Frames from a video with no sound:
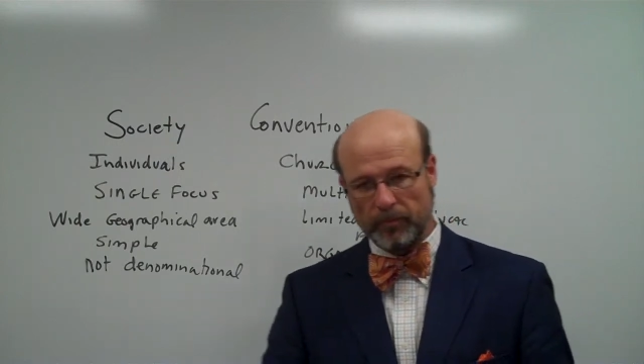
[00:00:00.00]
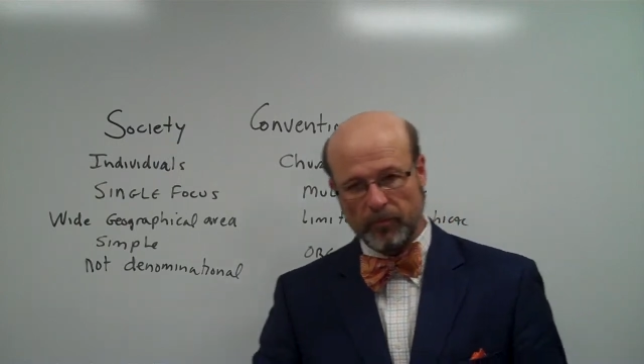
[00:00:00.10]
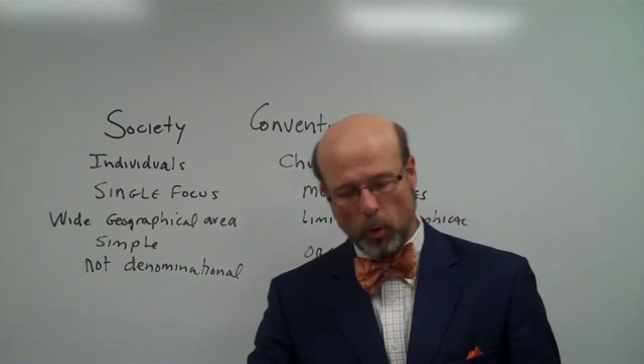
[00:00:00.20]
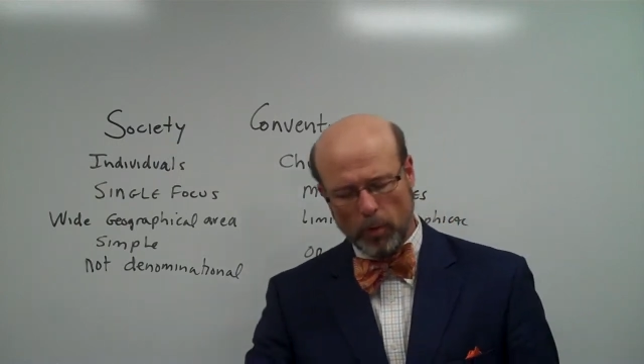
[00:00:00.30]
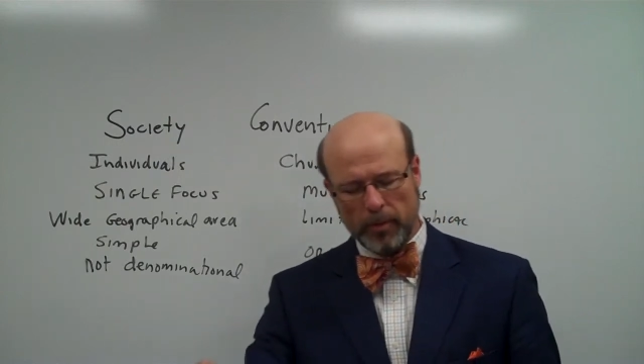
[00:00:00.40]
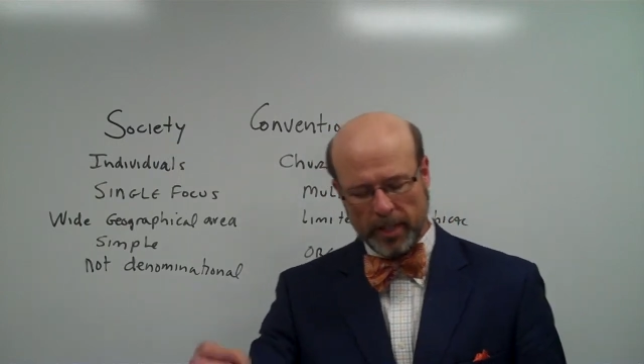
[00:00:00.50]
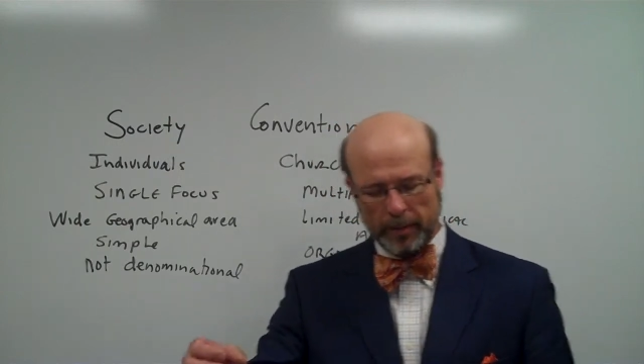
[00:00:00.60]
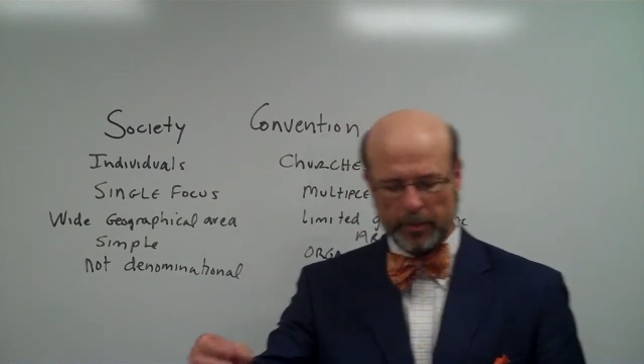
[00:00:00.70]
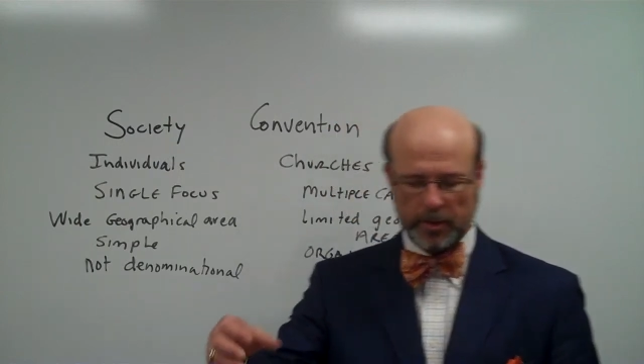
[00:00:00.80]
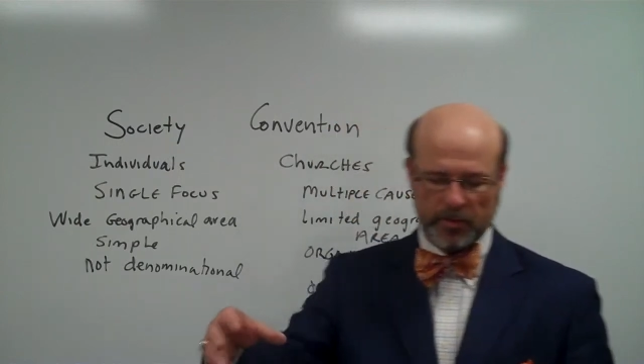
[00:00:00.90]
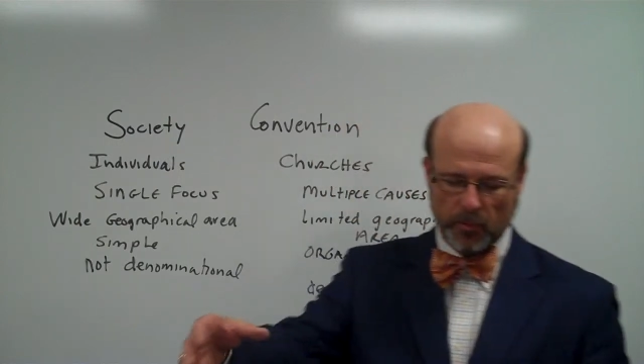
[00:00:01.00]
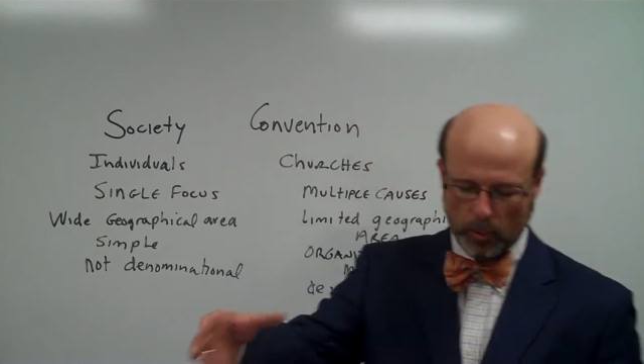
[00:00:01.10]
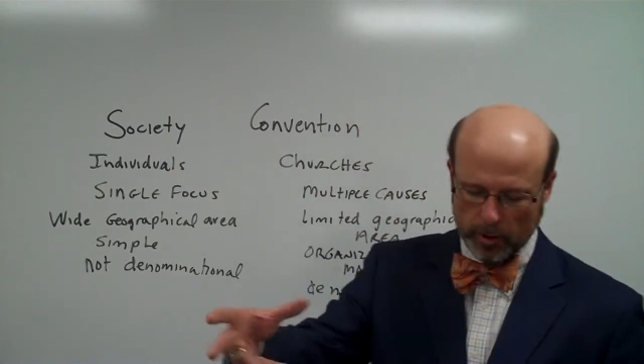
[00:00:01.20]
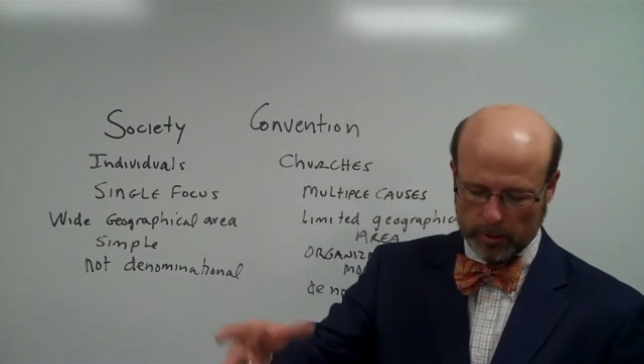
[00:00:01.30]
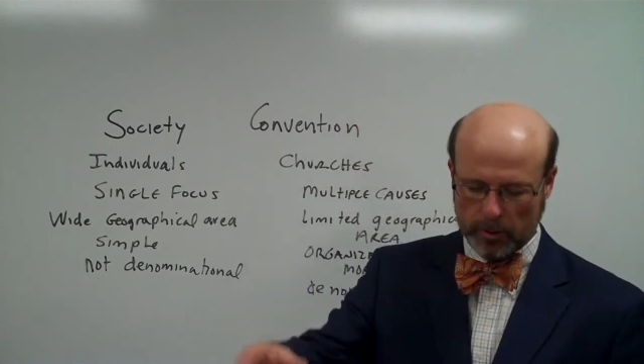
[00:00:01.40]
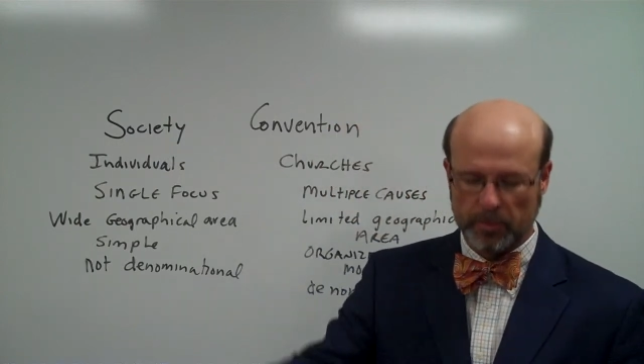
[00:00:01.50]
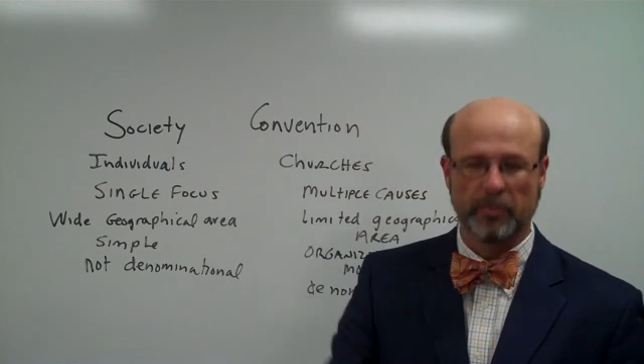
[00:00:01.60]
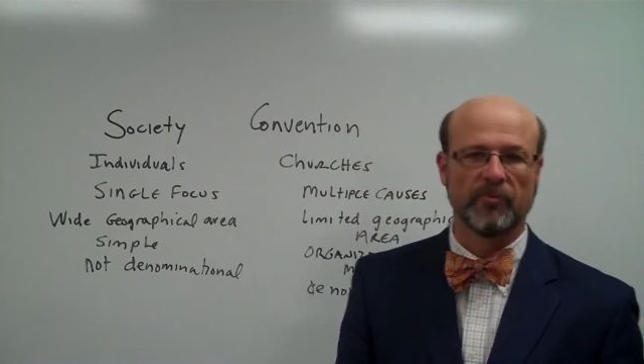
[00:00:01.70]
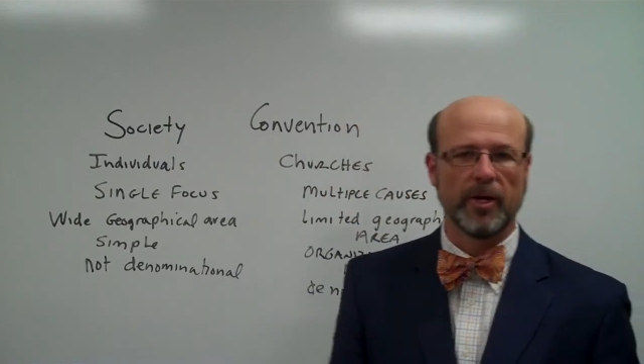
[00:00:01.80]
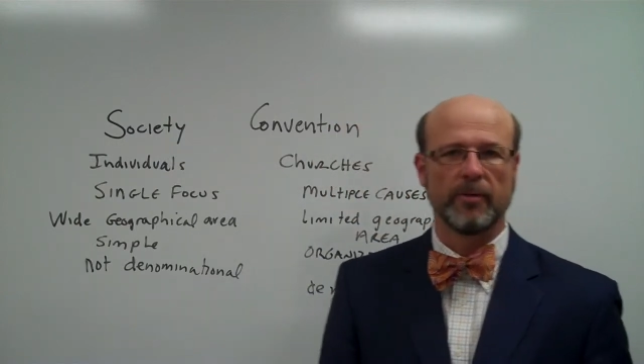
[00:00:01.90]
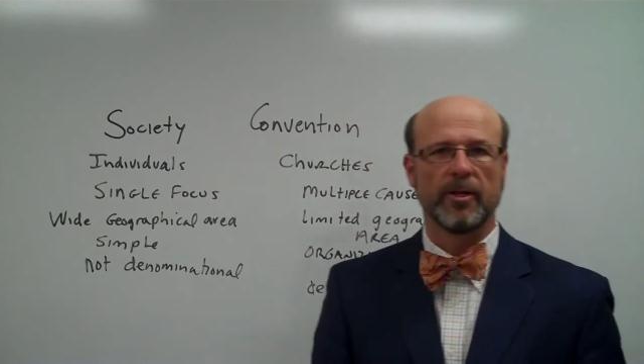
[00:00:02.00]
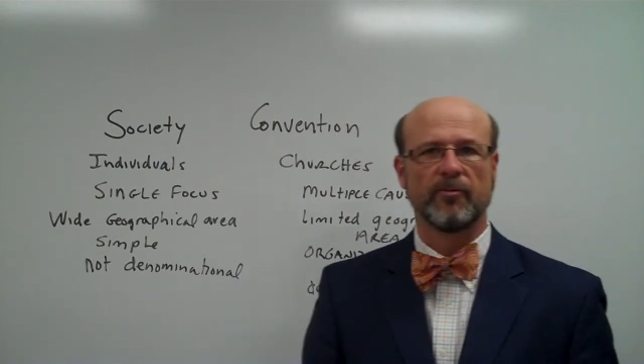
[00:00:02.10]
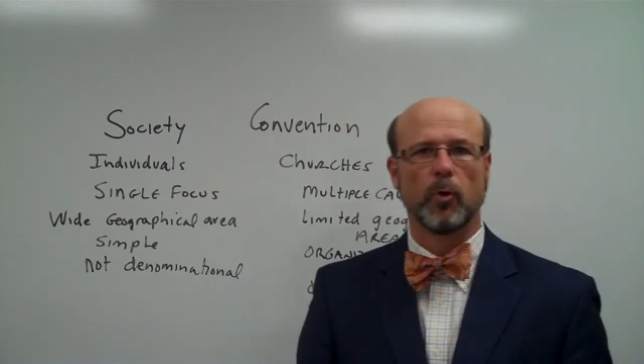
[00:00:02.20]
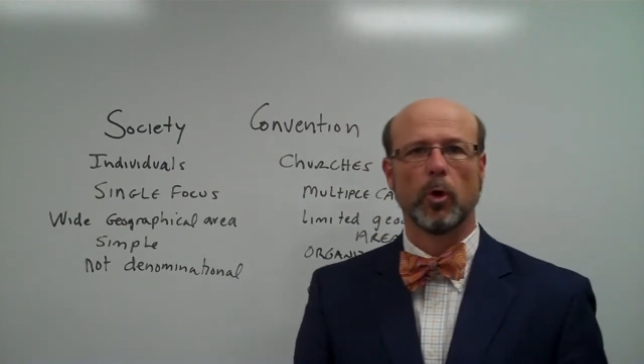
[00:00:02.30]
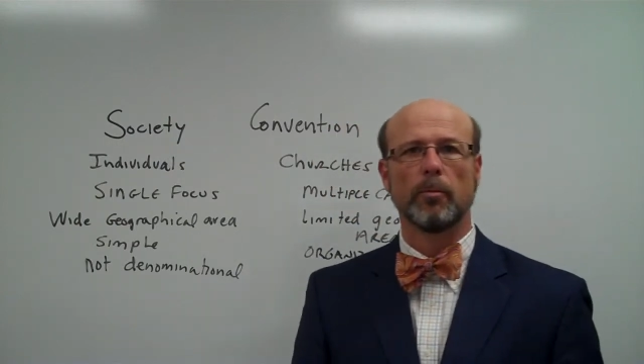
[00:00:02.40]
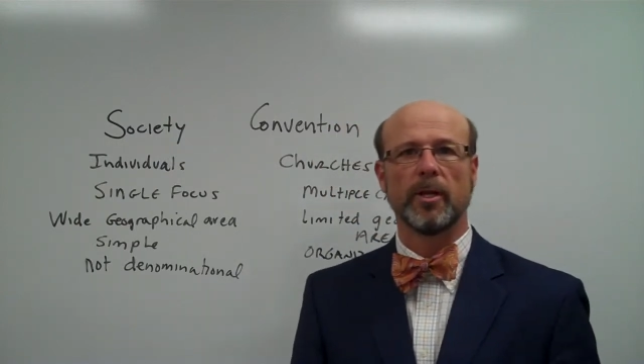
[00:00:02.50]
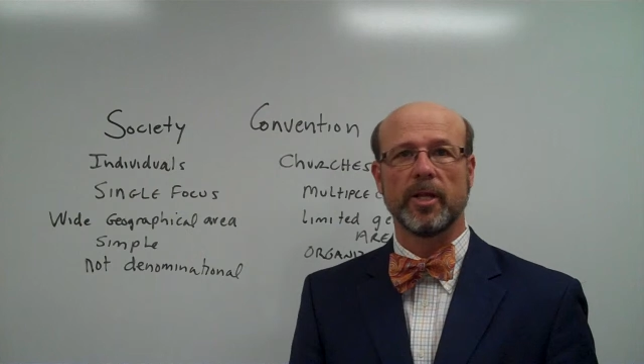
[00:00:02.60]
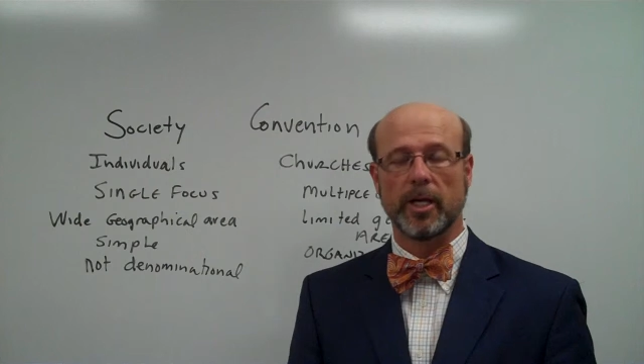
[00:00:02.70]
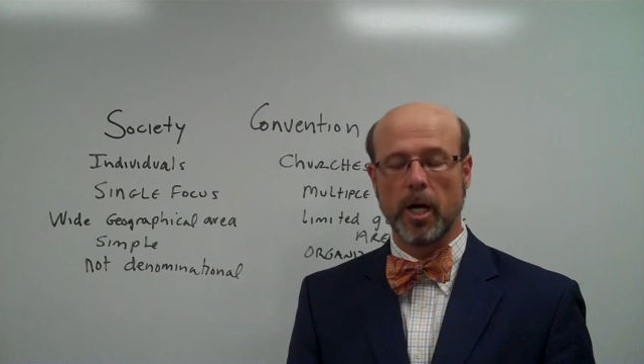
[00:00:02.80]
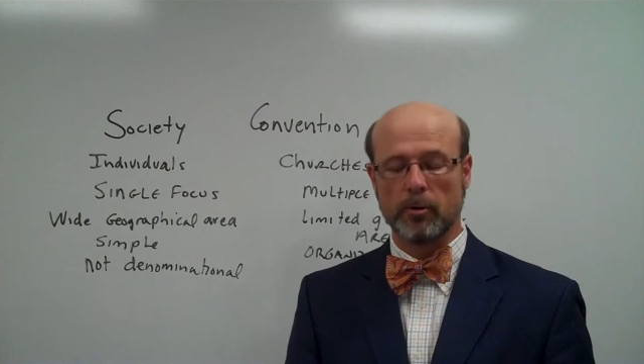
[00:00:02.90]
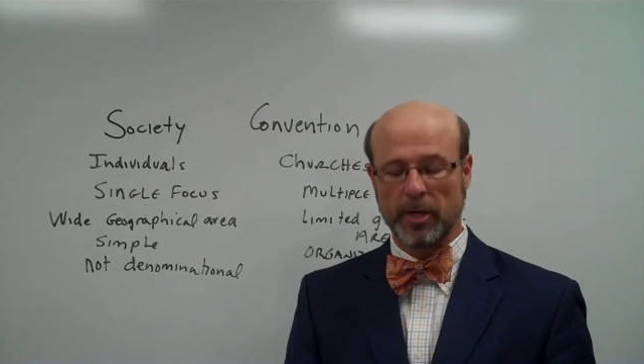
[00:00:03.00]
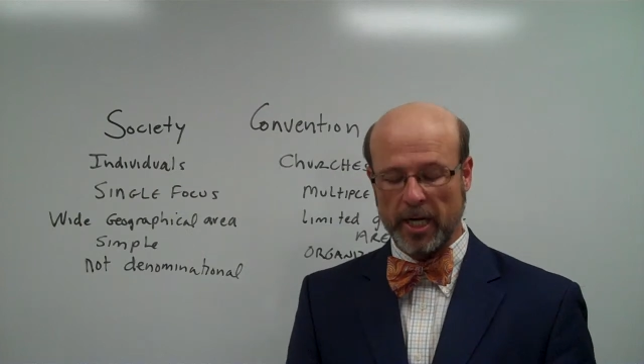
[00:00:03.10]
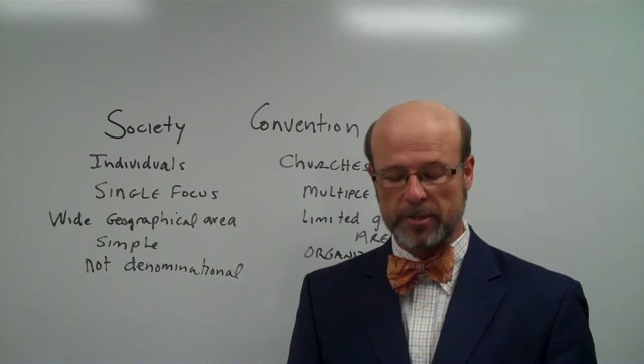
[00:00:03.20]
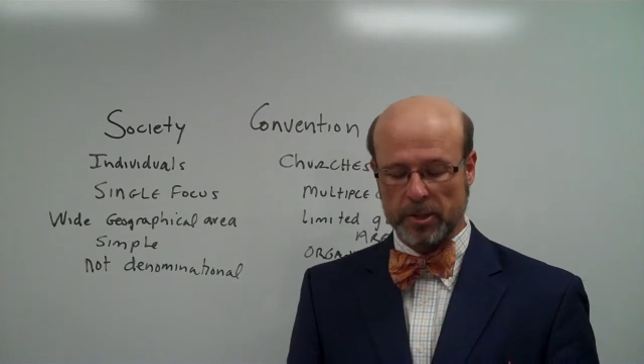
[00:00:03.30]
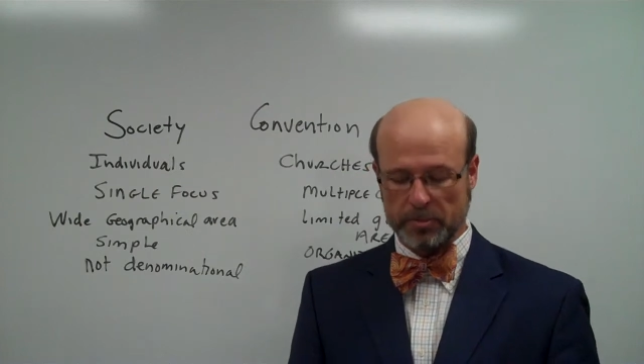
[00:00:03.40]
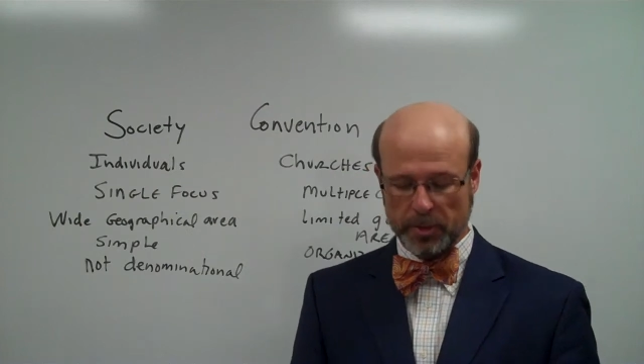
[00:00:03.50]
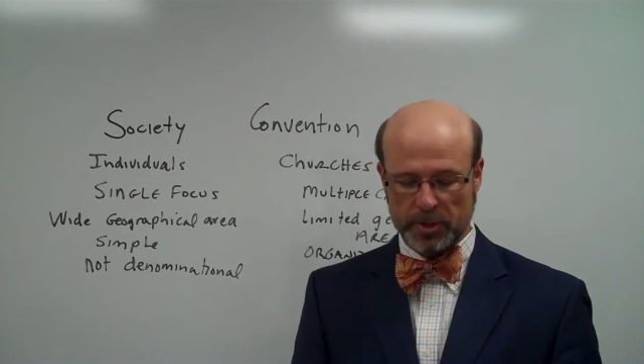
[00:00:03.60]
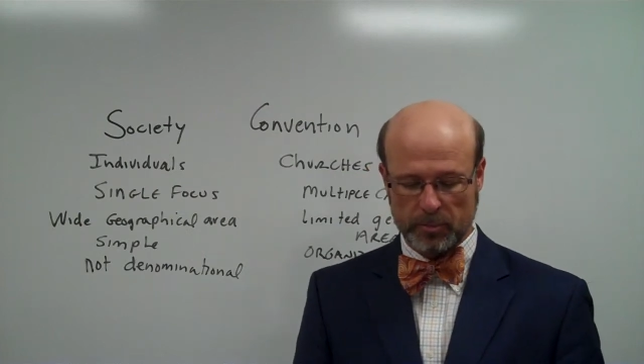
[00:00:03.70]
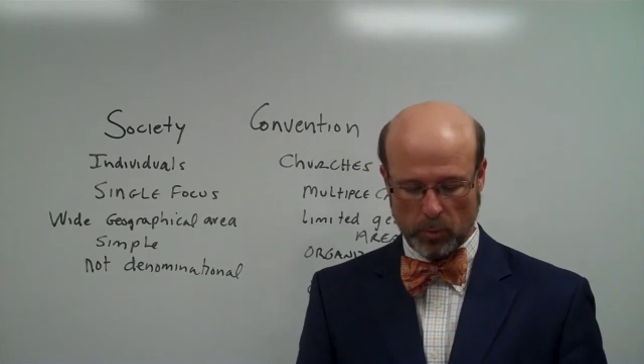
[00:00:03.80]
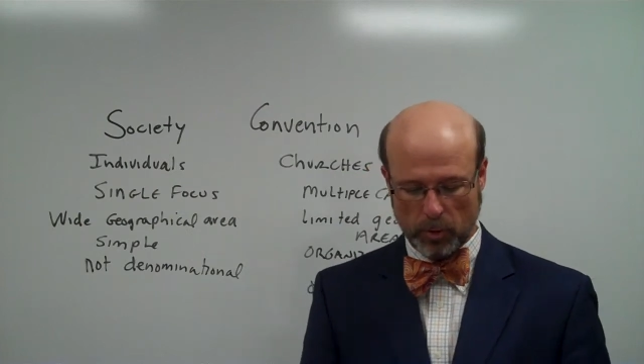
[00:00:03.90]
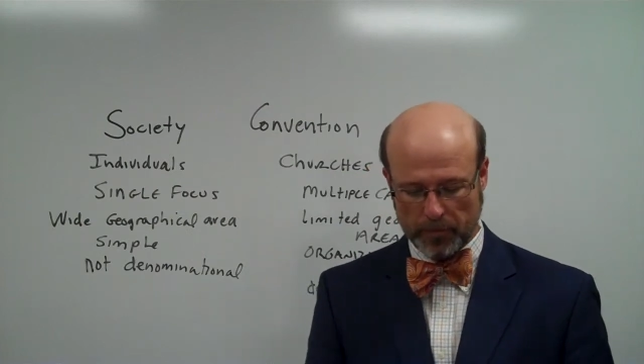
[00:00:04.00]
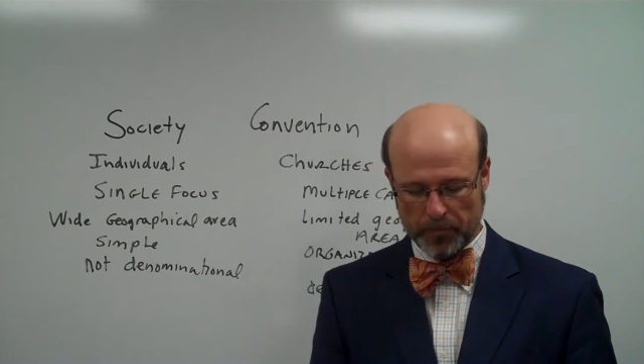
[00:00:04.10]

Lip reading: formed the impetus for a group that formed the Congregationalist Mission Board